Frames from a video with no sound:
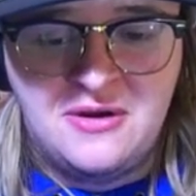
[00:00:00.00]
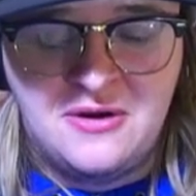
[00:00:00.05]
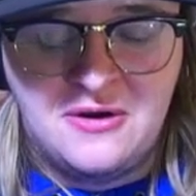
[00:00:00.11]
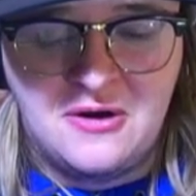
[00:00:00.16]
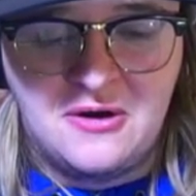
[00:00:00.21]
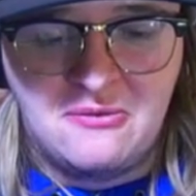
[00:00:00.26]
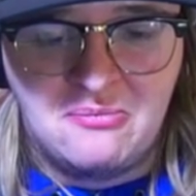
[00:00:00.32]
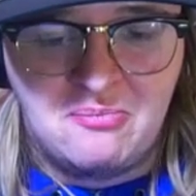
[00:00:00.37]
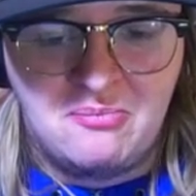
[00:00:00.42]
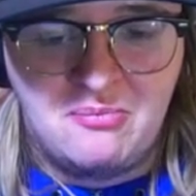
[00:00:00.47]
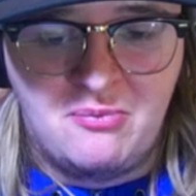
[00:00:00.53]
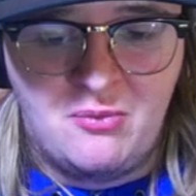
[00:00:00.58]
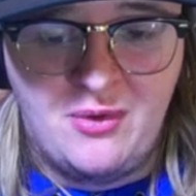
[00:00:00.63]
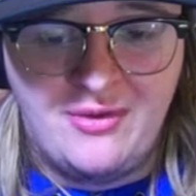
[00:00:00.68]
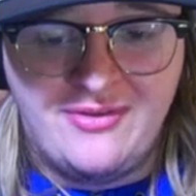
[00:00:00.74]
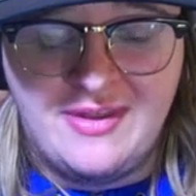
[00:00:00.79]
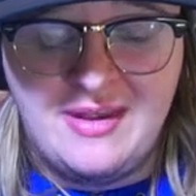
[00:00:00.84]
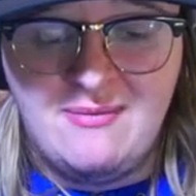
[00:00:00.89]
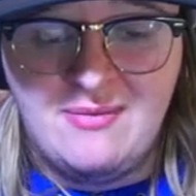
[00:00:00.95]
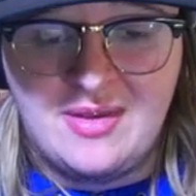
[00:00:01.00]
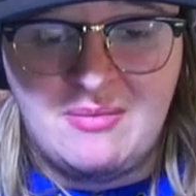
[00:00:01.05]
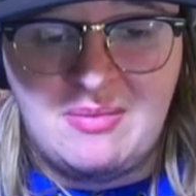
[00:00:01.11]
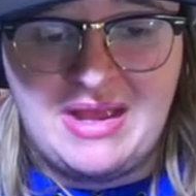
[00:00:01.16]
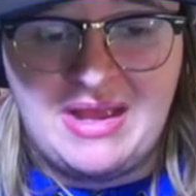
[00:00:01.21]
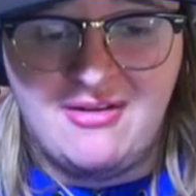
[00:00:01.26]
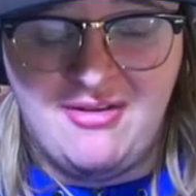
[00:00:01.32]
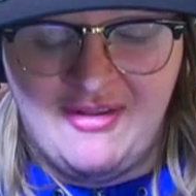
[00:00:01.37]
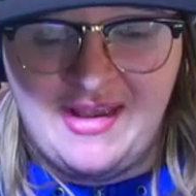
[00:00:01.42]
Or what seems to be
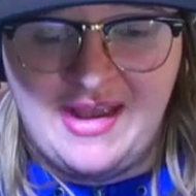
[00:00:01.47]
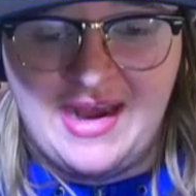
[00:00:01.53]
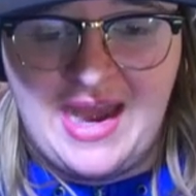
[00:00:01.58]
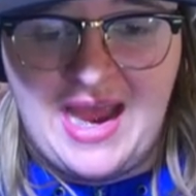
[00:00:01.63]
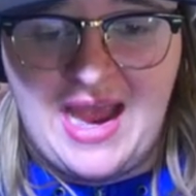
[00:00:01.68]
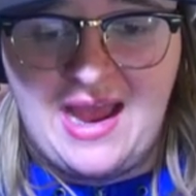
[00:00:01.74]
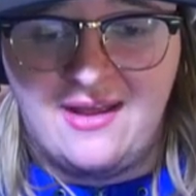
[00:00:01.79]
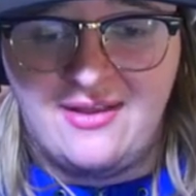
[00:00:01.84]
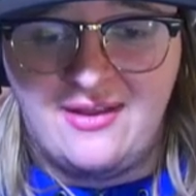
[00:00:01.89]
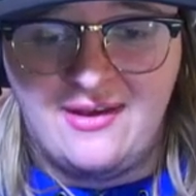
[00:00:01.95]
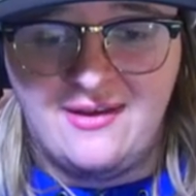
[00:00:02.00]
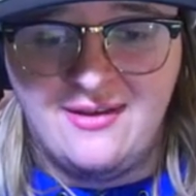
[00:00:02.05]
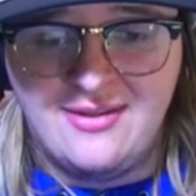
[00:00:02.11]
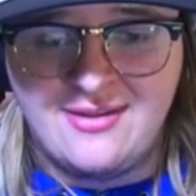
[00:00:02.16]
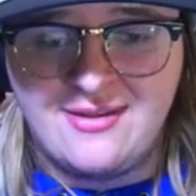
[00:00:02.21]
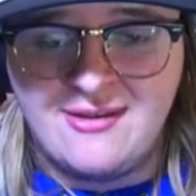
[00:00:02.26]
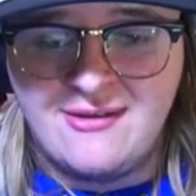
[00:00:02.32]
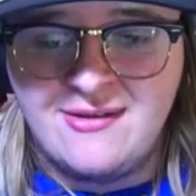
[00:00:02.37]
his DNA, at least.